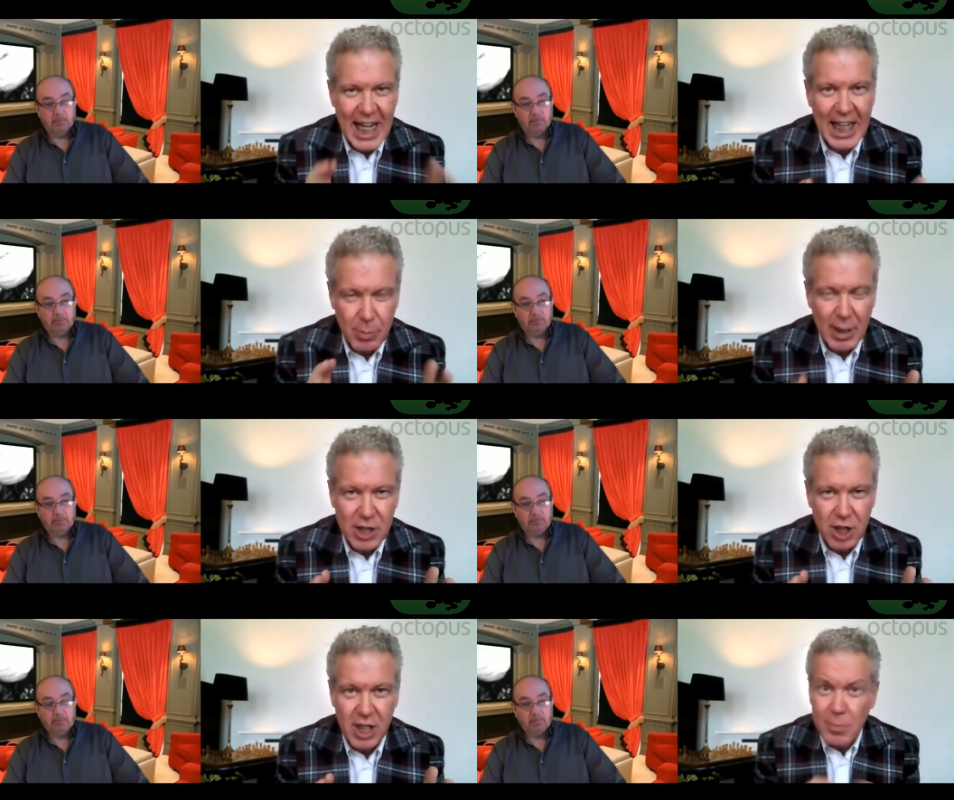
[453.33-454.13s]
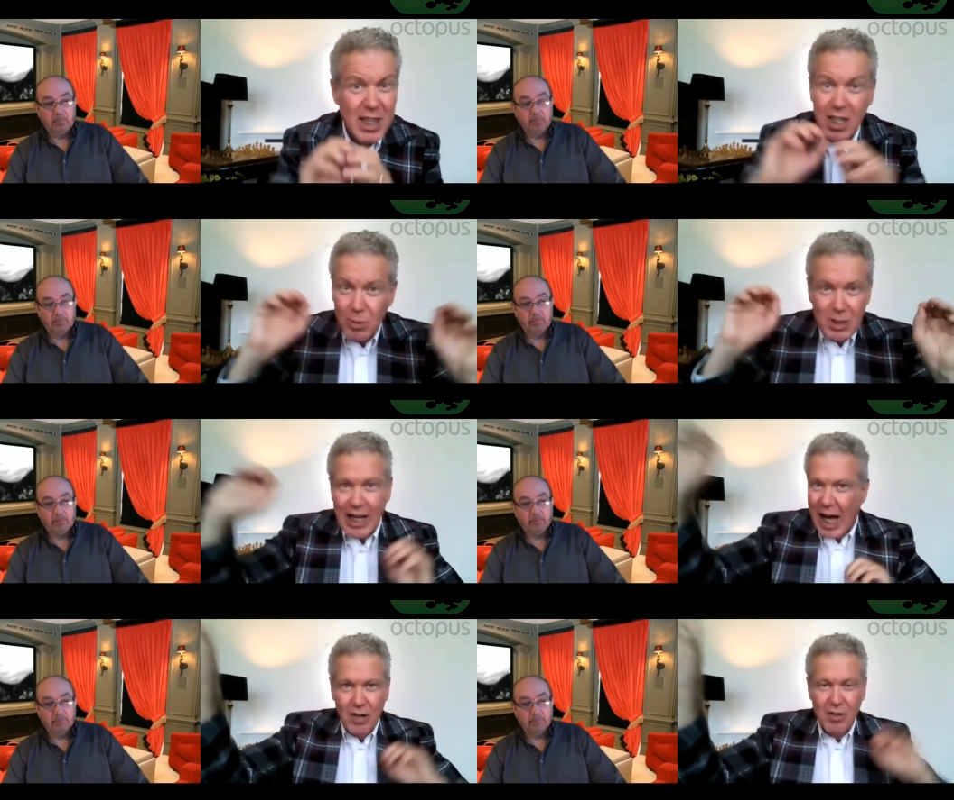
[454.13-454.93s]
Speaker 1: explanation. Doesn't mean that it was out,
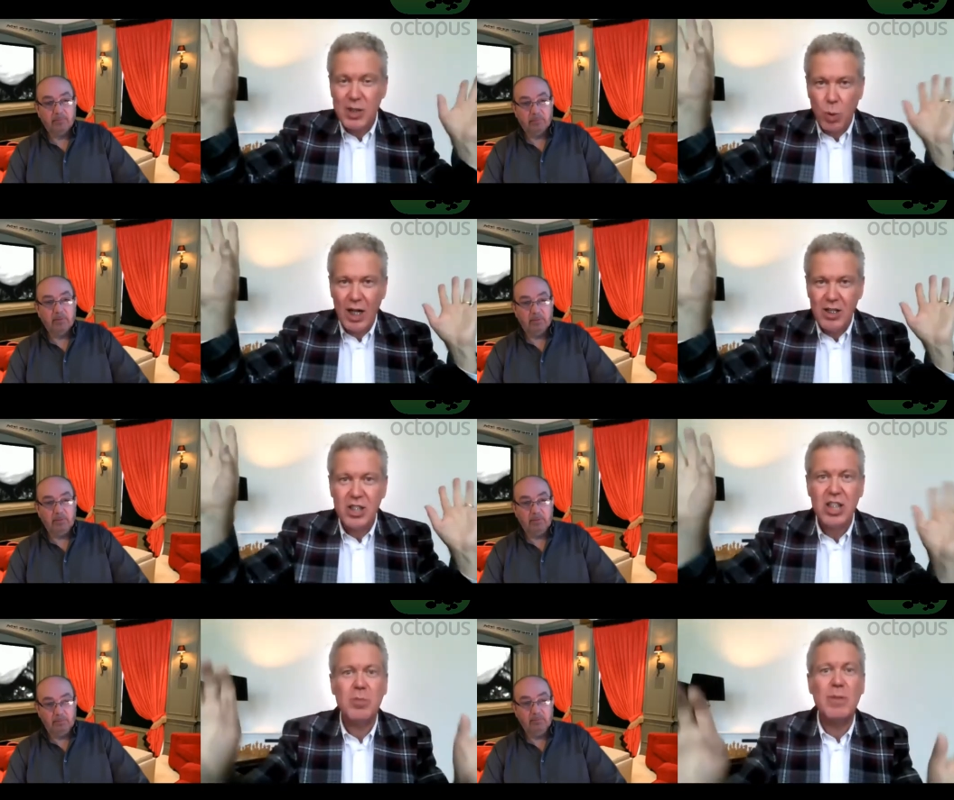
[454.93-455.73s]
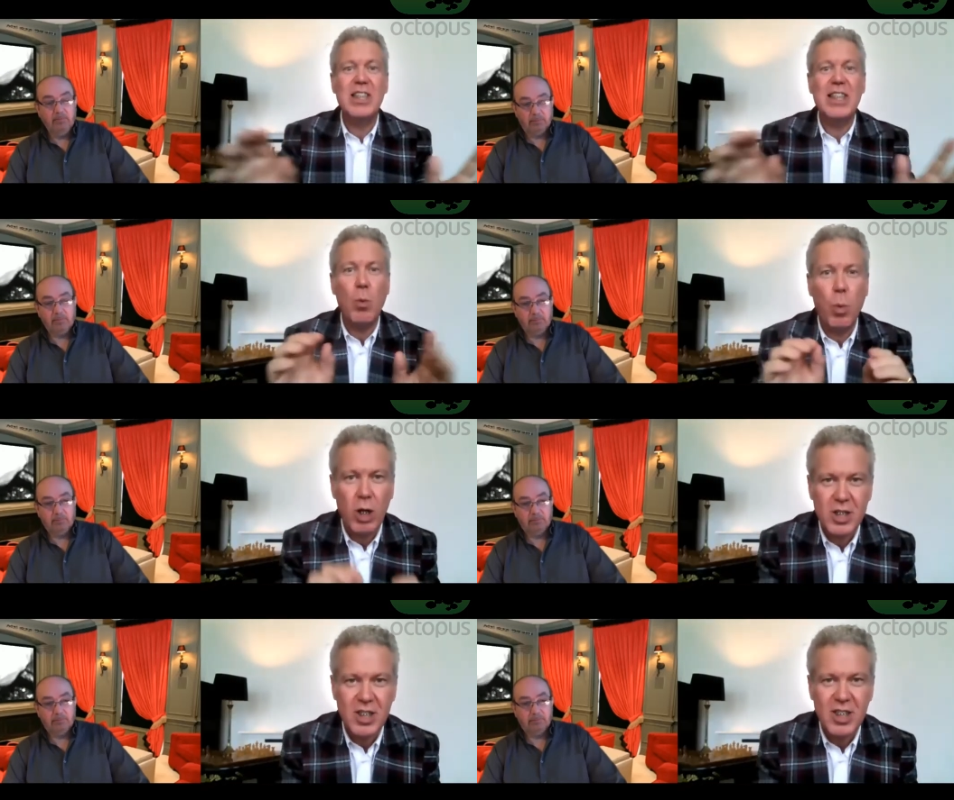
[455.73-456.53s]
out of this world, it just means there
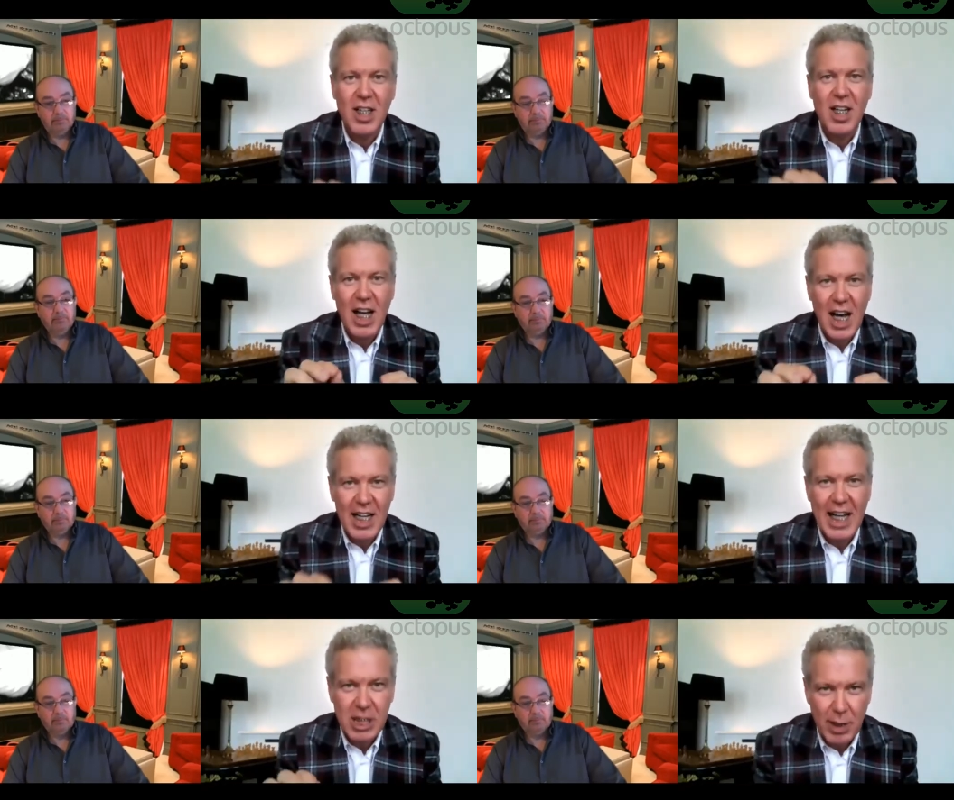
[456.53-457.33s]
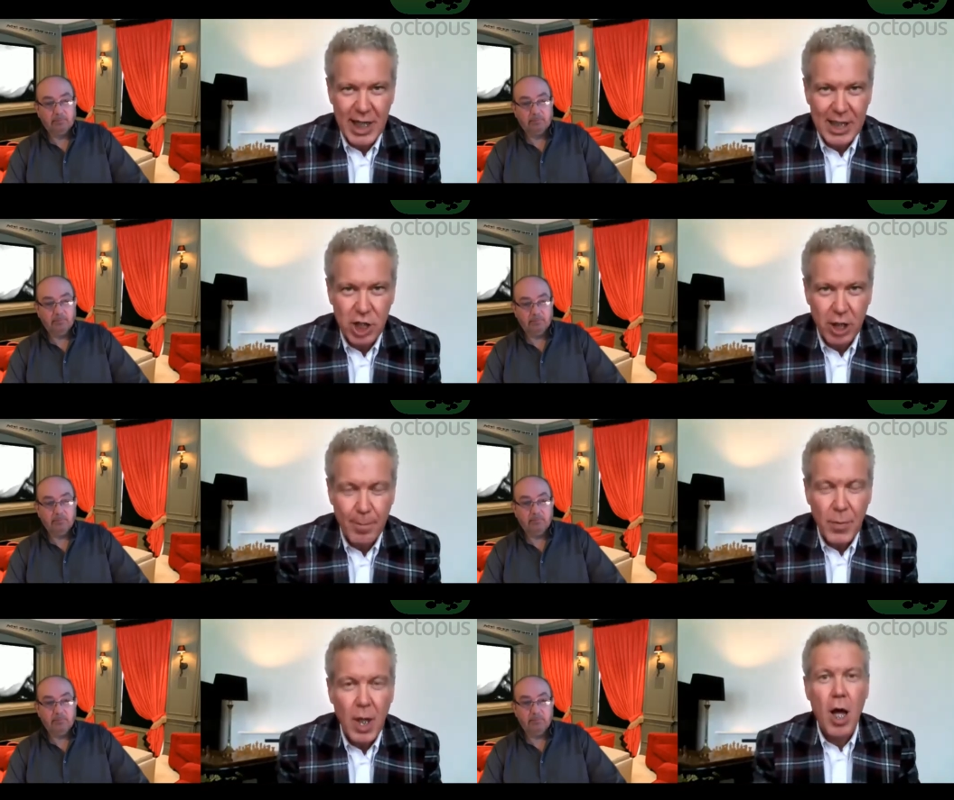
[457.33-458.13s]
wasn't an explanation.
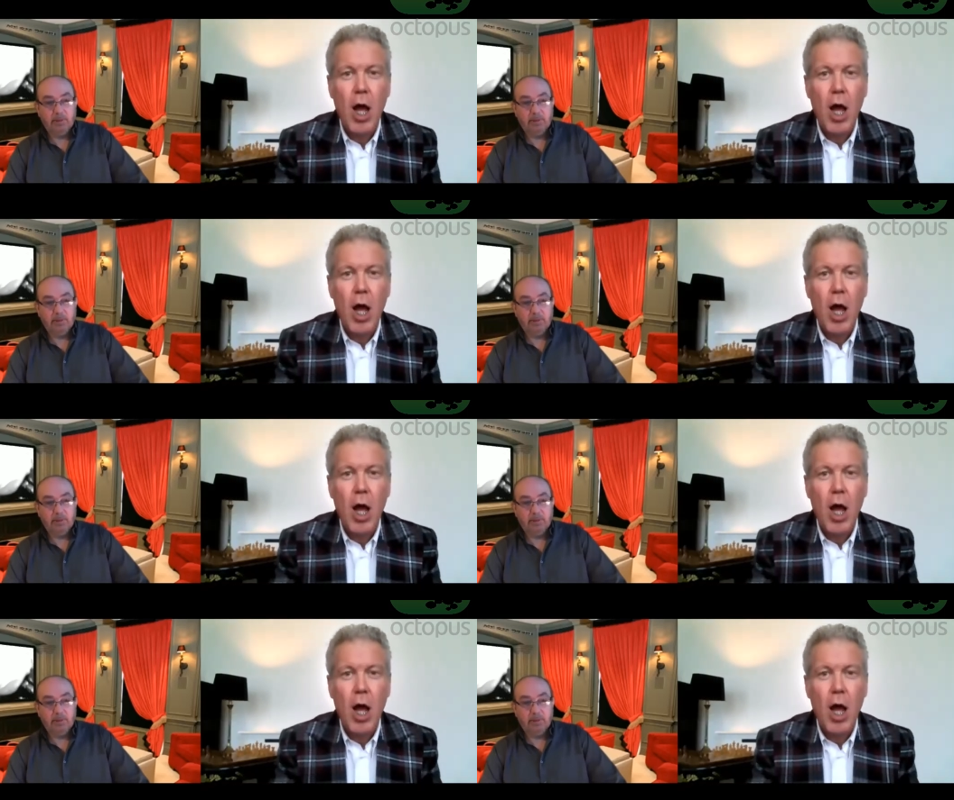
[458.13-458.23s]
Yeah.